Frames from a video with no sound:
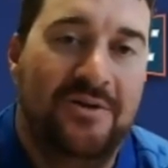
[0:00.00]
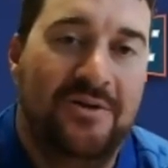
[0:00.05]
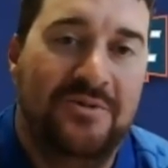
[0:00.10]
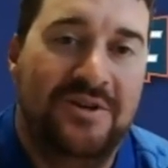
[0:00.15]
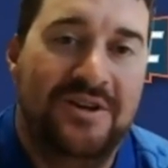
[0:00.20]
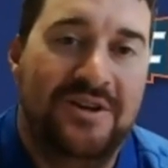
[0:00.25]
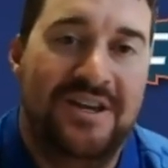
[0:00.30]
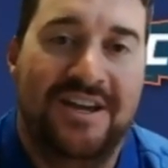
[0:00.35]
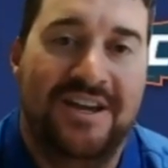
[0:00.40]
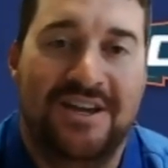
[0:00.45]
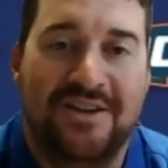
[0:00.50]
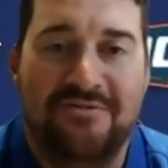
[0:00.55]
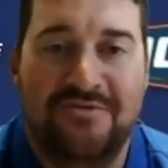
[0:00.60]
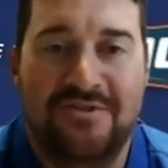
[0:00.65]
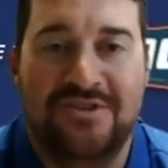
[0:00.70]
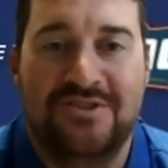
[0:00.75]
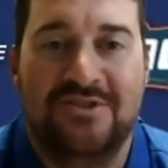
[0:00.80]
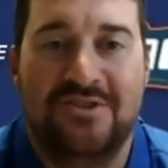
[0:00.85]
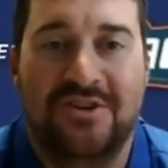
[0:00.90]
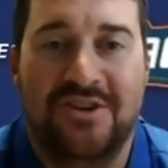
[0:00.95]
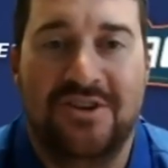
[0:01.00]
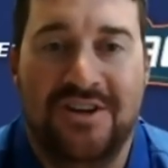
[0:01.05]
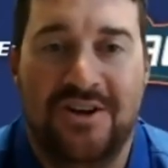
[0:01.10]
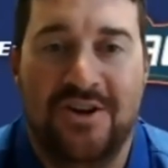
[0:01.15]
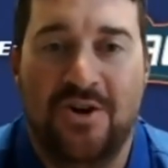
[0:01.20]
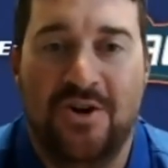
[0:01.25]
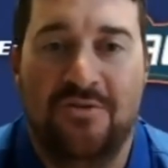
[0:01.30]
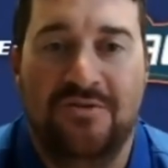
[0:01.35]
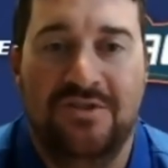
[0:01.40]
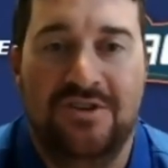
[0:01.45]
We can't convince her to get
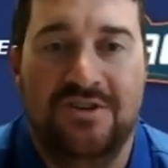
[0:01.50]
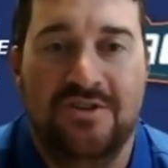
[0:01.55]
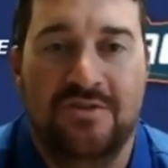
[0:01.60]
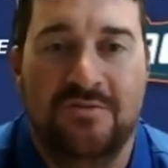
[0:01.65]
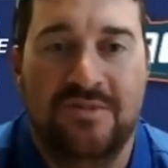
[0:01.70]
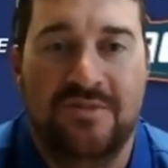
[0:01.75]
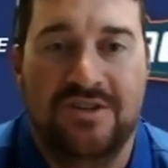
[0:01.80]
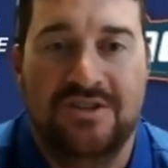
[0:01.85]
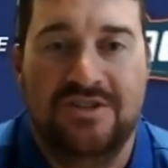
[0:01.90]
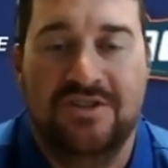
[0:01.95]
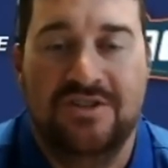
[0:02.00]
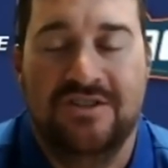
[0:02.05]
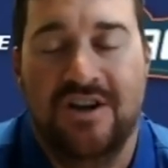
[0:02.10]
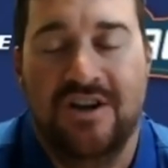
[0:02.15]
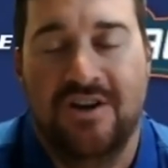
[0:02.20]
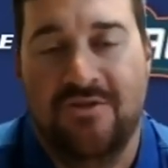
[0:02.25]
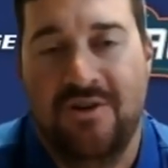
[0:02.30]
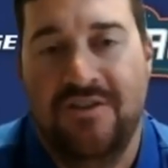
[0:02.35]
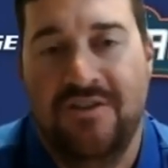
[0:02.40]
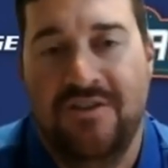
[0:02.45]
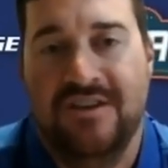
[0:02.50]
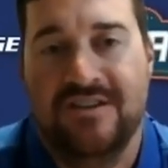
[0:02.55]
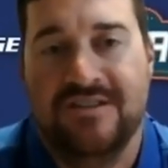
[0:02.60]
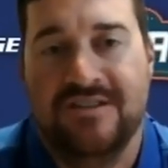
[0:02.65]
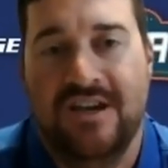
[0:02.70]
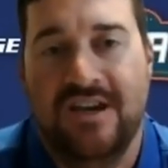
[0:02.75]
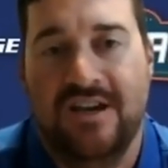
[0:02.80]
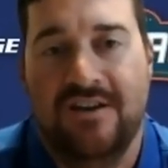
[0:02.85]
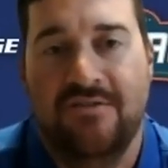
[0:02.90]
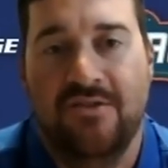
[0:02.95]
a COVID year, but she's got great
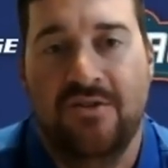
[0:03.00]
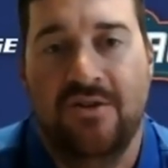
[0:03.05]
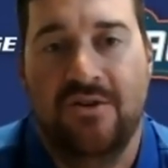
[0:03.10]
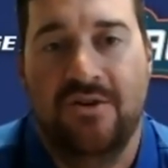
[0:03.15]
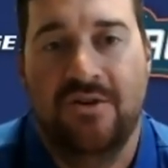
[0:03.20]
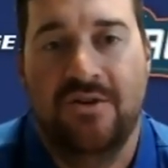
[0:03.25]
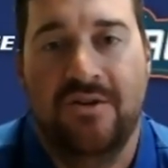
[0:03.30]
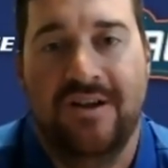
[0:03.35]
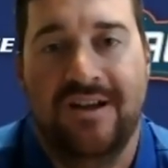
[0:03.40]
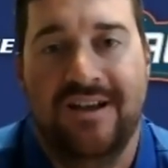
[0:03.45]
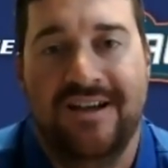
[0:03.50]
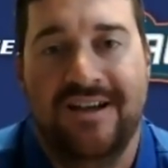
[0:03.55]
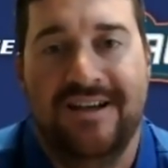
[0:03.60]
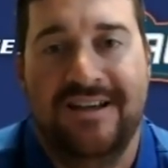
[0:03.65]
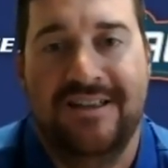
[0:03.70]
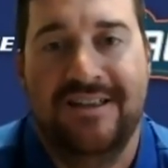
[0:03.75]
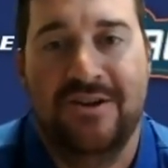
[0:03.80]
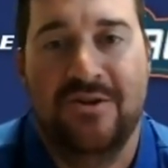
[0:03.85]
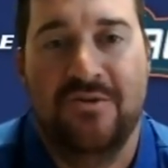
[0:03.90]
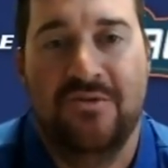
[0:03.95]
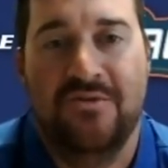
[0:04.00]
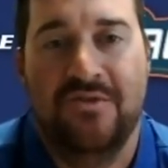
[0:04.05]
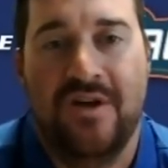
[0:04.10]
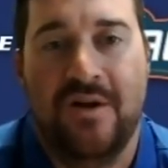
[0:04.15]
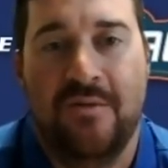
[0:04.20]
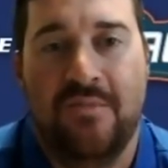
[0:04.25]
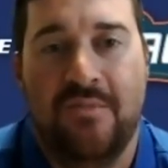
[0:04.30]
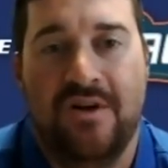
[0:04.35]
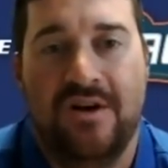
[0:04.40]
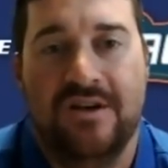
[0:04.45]
things ahead of her and going
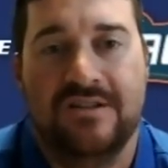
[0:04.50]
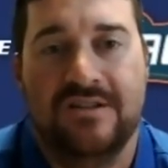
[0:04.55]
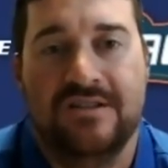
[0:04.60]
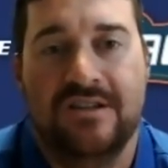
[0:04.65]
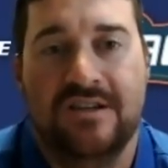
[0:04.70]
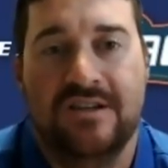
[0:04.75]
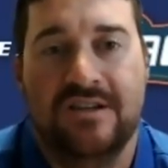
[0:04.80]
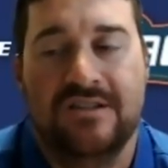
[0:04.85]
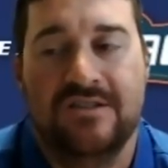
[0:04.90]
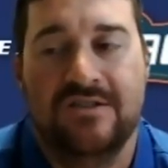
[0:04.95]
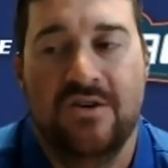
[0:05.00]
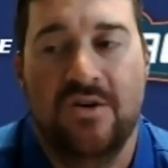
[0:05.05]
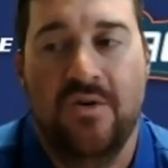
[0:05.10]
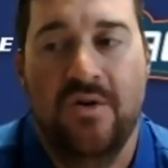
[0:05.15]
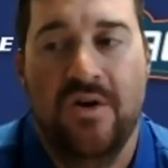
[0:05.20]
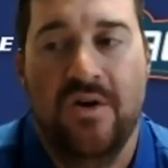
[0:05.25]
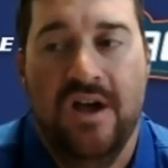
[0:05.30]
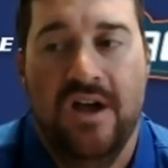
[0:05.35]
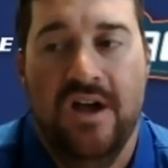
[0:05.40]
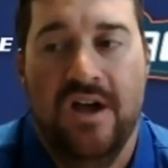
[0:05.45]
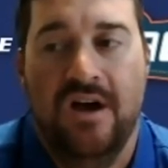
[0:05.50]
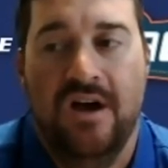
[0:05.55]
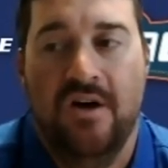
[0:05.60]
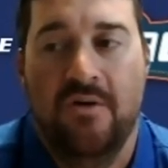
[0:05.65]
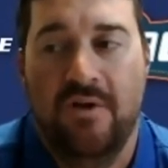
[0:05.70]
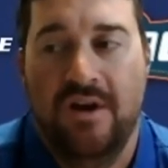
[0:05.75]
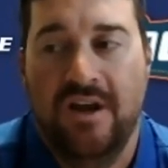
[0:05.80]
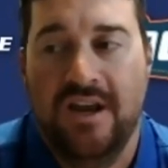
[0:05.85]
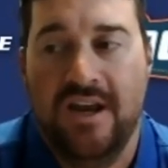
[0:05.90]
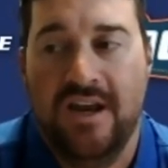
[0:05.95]
through that process. So
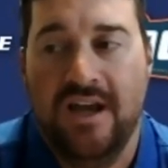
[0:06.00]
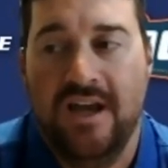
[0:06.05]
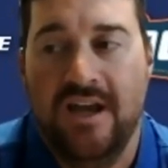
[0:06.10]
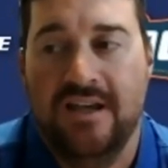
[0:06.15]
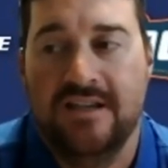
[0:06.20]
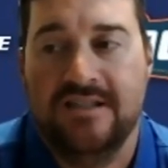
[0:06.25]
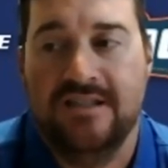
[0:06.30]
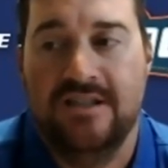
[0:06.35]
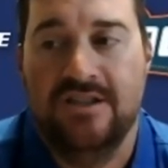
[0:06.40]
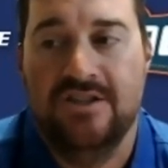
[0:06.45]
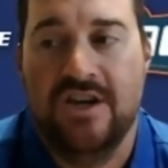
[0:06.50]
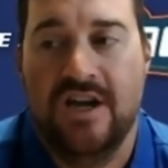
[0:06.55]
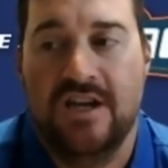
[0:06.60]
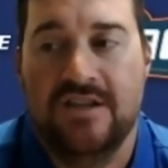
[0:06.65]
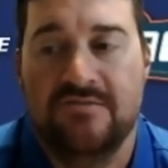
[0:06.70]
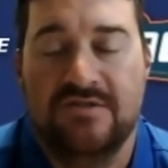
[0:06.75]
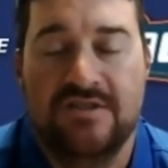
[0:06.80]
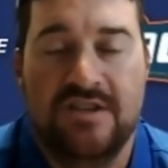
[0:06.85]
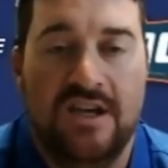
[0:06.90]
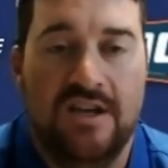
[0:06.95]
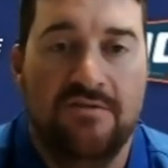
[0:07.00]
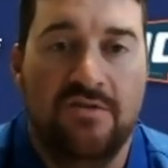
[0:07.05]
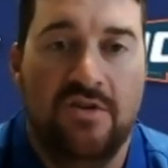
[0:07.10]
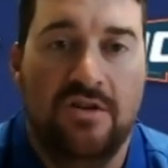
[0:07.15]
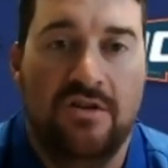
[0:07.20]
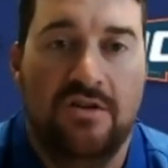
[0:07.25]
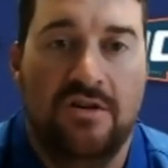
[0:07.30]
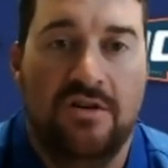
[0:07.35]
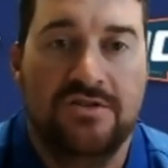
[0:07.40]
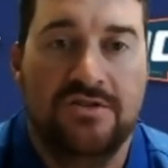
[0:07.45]
Reagan Hess and Jasmine
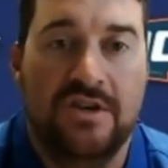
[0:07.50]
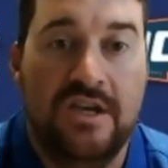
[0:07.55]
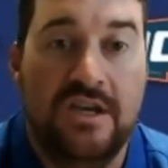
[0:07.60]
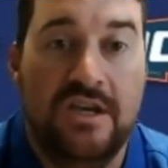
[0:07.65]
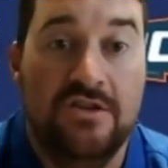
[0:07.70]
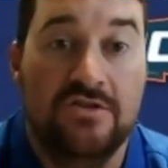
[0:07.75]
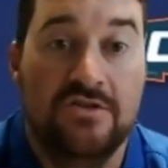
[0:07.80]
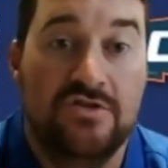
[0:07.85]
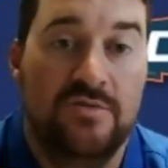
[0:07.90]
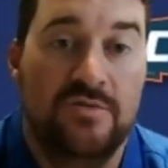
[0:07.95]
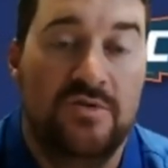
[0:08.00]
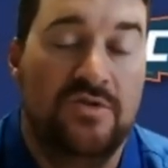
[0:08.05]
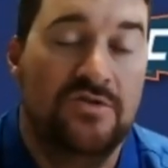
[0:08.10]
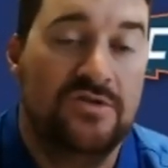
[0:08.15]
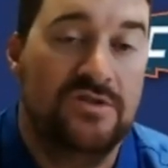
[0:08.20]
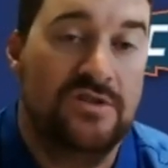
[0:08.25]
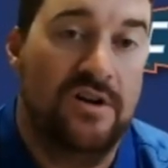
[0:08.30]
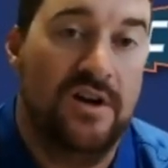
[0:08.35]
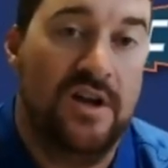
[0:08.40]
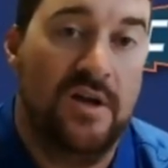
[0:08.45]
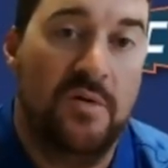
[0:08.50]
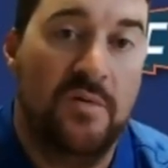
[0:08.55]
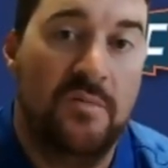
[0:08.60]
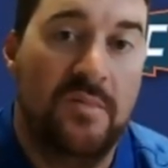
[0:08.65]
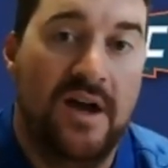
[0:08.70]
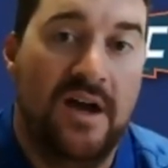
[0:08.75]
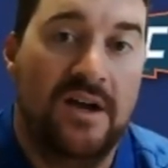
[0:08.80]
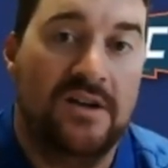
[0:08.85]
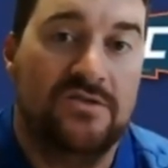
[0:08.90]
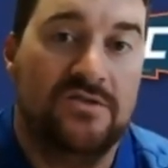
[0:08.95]
Sandoval are also key contributors that are
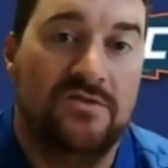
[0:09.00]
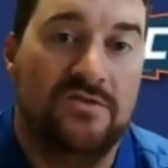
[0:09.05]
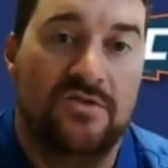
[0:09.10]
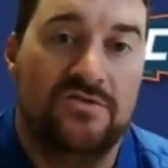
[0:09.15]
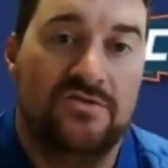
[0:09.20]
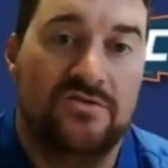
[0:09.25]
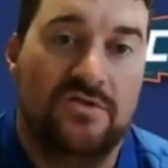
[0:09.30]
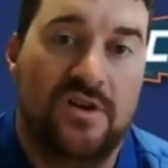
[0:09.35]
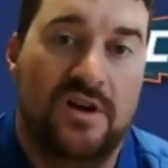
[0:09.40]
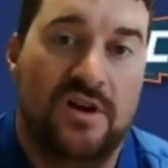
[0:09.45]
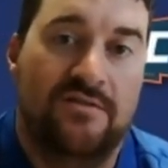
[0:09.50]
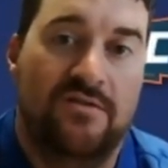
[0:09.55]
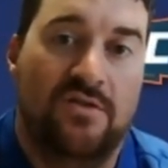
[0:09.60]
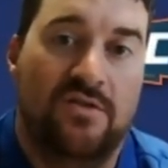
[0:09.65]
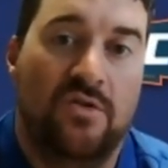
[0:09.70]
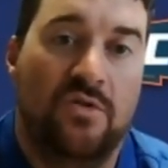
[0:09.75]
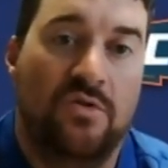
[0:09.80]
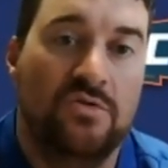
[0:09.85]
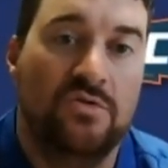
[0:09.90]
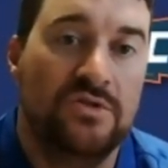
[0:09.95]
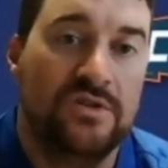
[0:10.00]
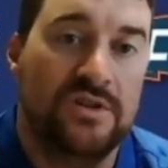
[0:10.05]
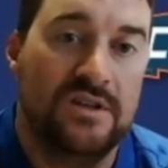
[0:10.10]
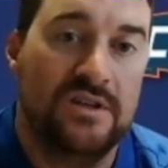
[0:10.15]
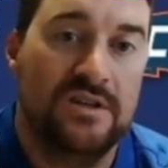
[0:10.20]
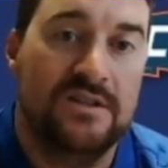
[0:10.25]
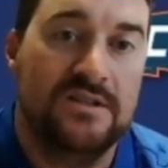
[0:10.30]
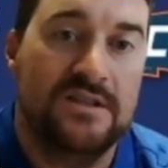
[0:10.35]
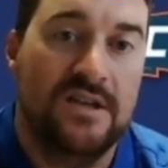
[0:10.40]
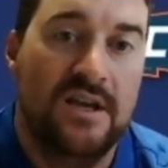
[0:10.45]
coming back. So those are kind of our older
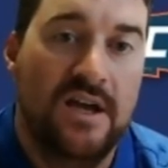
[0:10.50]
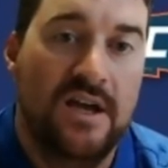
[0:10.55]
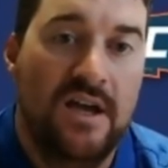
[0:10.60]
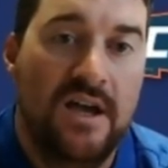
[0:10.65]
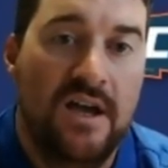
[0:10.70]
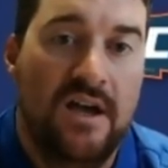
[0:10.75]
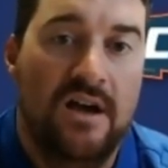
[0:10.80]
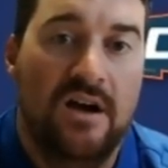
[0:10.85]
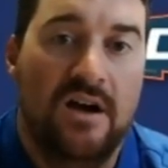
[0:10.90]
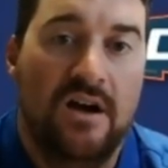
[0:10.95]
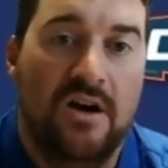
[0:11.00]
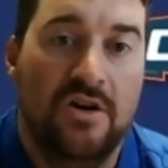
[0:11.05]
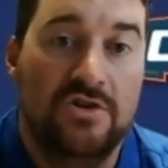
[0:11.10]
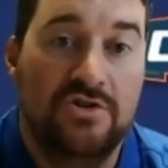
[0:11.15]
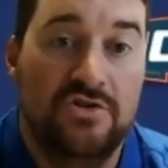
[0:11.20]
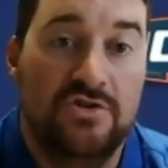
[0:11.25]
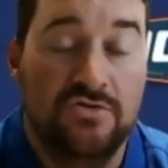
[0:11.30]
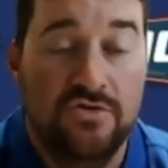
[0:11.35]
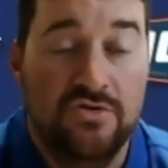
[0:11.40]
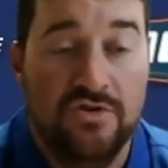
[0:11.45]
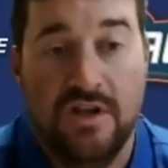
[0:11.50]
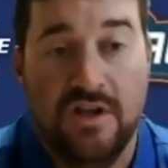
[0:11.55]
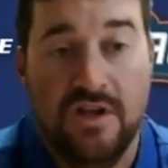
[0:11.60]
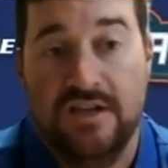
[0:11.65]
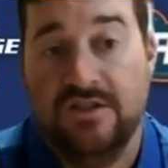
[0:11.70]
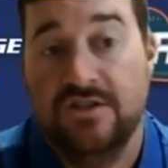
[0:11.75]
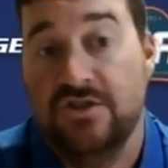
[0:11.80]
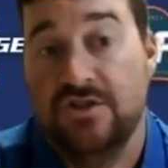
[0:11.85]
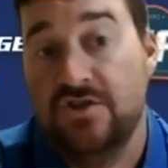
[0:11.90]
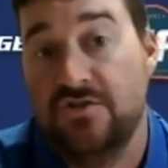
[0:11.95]
kids. Our junior
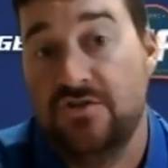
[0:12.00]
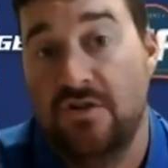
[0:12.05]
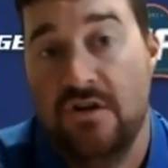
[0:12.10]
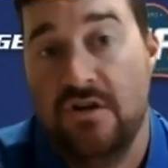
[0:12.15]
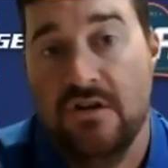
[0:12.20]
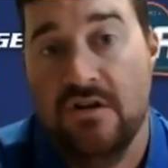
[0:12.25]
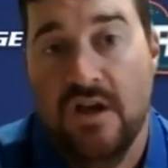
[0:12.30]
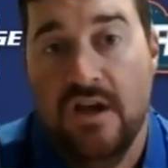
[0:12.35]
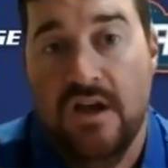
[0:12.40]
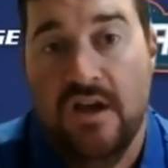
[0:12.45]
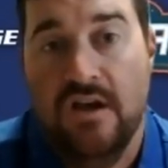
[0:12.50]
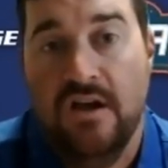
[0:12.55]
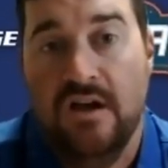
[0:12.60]
class is strong.